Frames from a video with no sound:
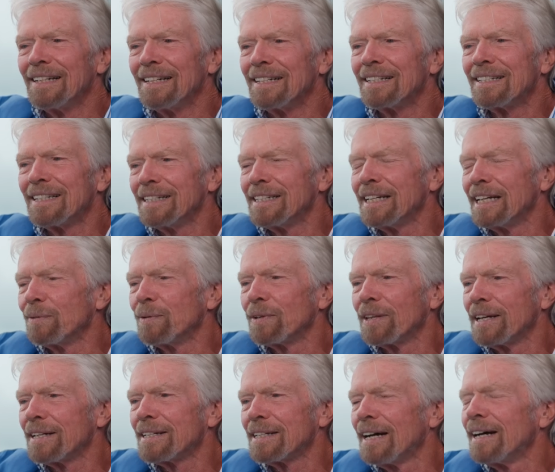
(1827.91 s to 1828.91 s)
sitting with
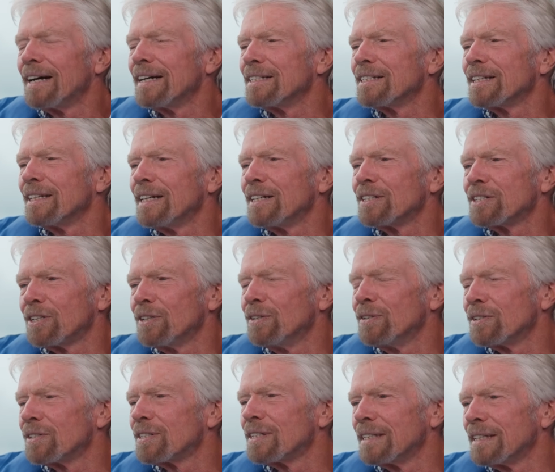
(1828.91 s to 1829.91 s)
their ties and their
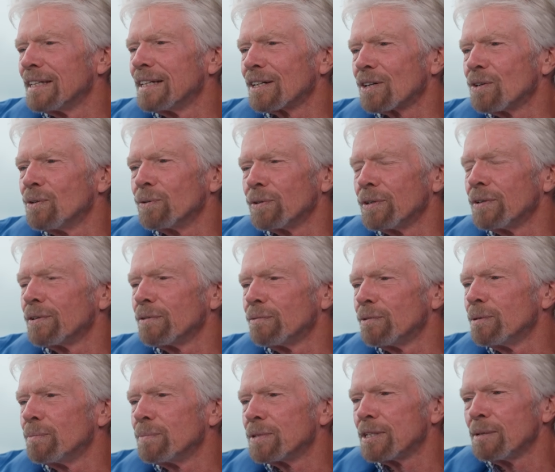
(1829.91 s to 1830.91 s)
suits in the corner of the
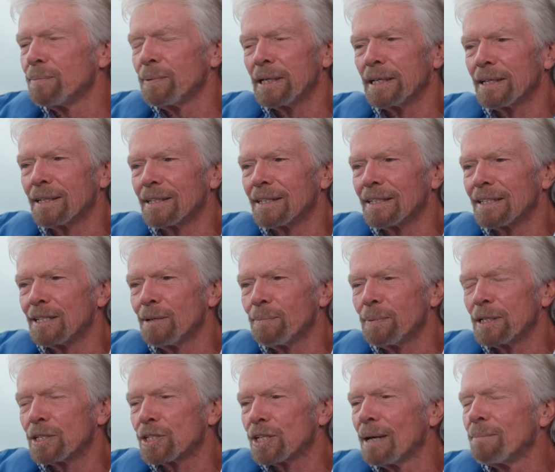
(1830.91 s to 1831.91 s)
room sipping
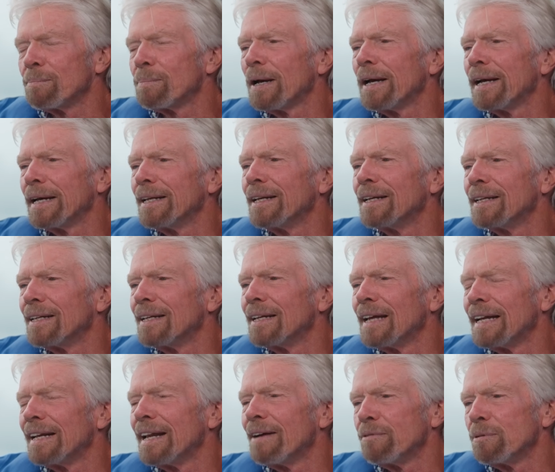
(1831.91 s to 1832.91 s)
sipping champagne and,
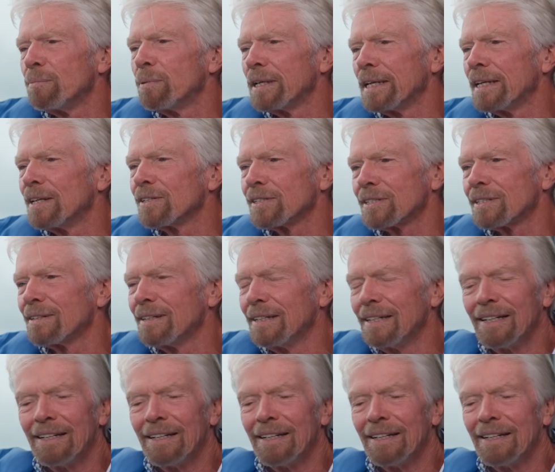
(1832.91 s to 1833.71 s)
and everybody else